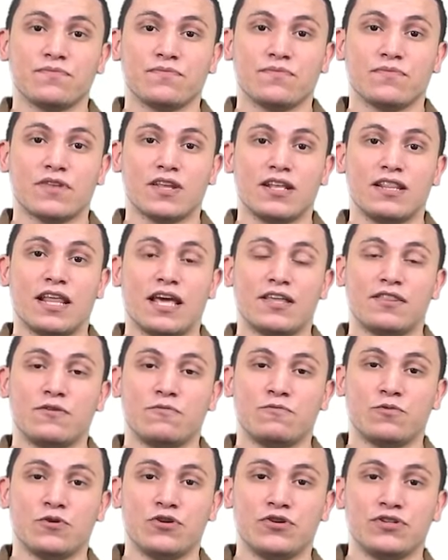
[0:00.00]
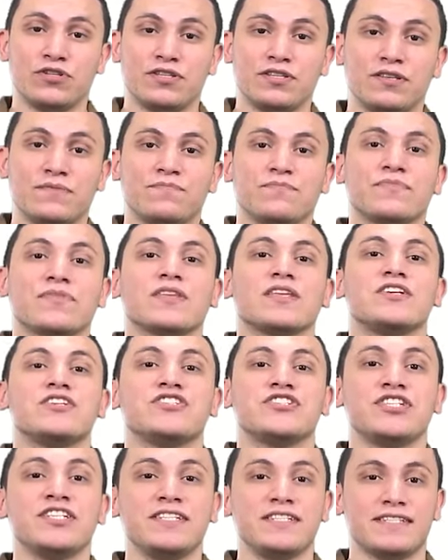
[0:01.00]
like the word
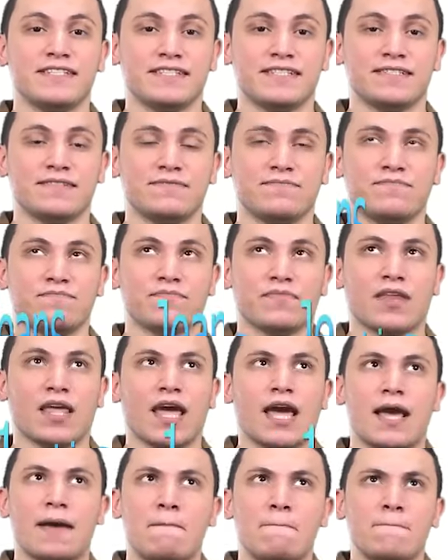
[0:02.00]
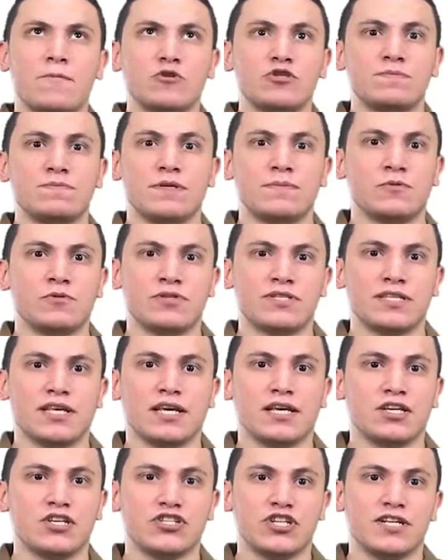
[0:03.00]
jeans. And most people say
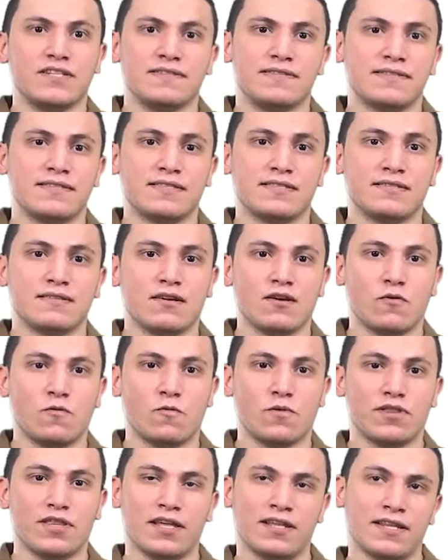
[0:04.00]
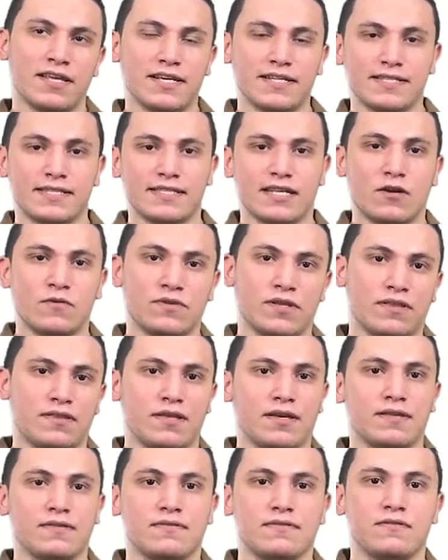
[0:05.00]
jeans with an S sound at the
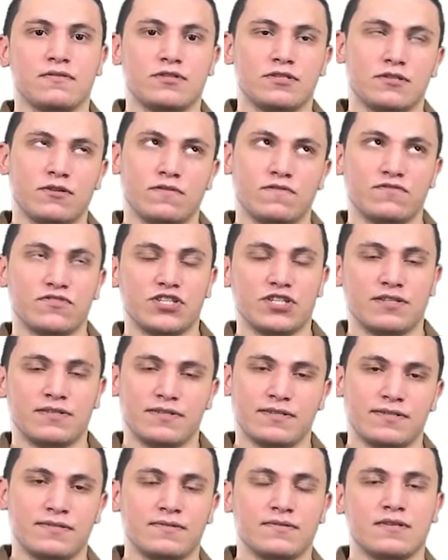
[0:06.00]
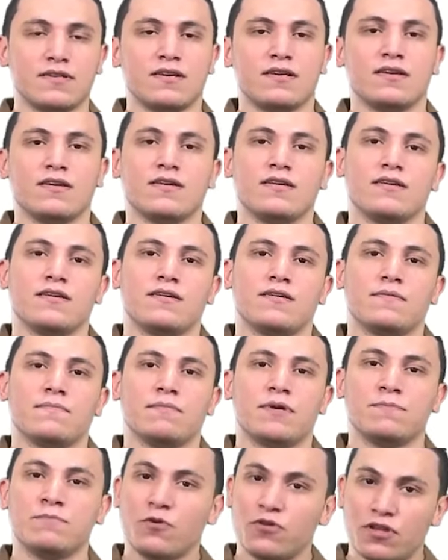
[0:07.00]
end instead of jeans. But
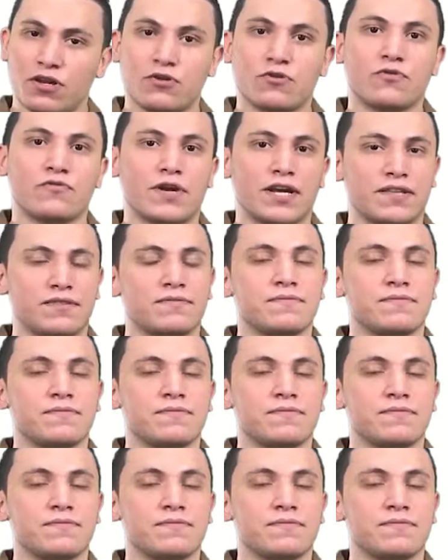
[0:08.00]
both are correct.